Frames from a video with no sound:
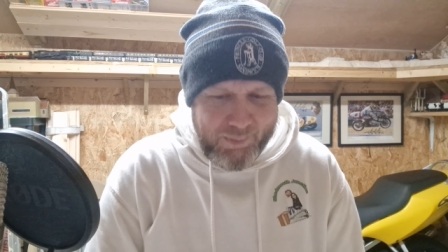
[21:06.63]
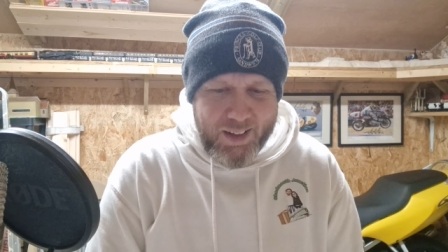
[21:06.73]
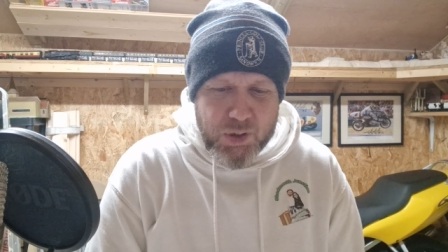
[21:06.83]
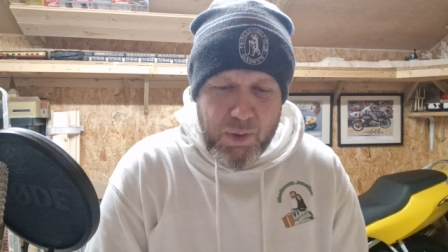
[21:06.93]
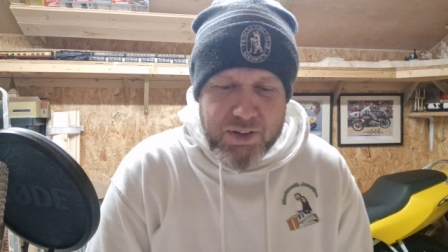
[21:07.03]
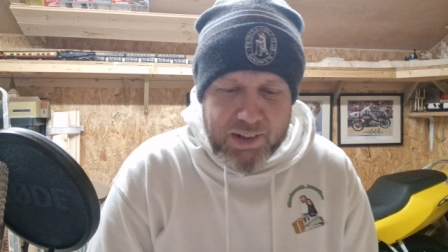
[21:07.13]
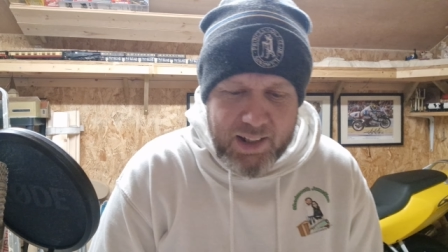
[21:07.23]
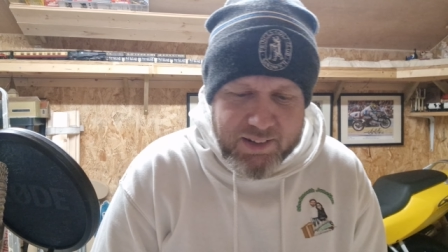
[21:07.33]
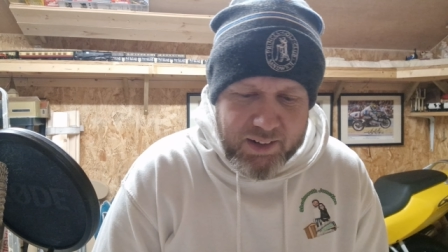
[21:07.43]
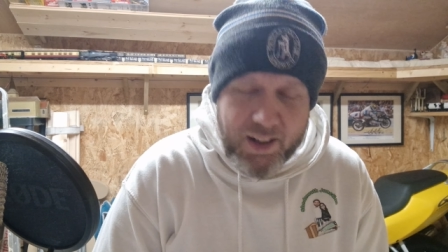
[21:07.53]
So I had to
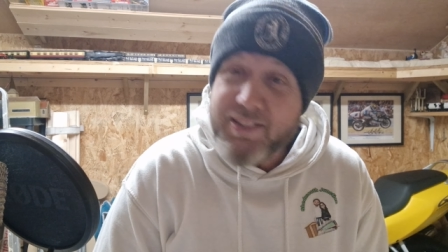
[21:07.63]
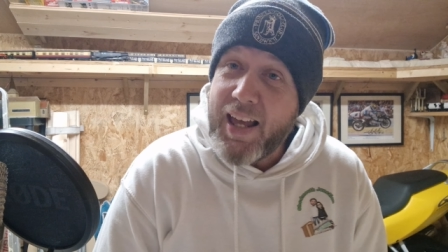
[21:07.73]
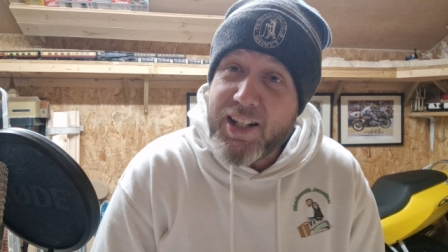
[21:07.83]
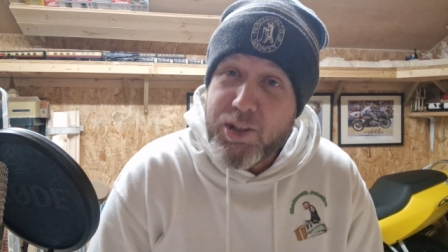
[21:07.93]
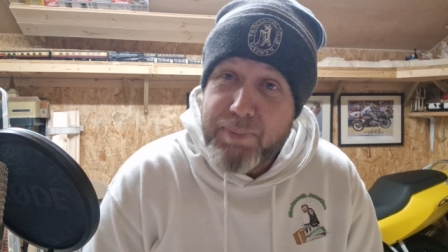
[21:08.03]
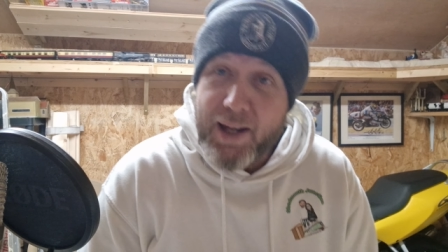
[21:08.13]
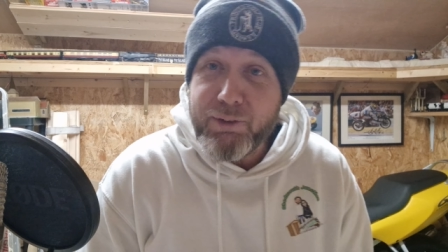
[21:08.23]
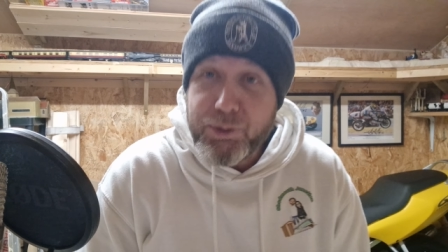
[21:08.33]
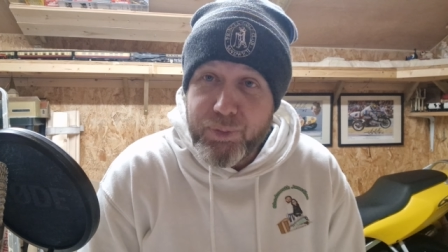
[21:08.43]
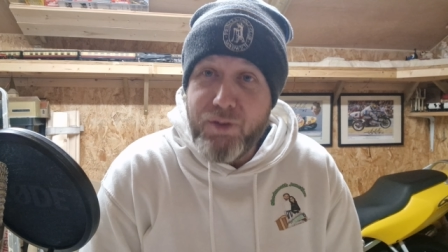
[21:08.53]
get uh, a taxi back,
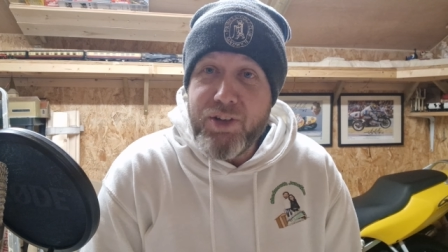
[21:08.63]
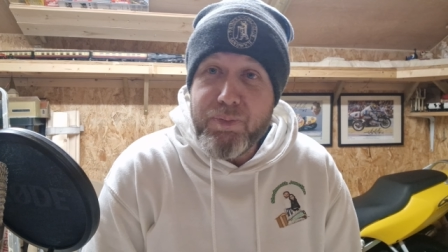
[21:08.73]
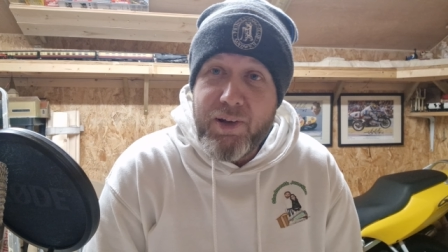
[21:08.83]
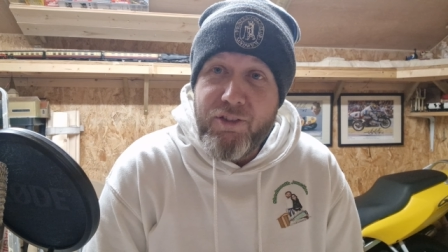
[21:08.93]
which proved to be a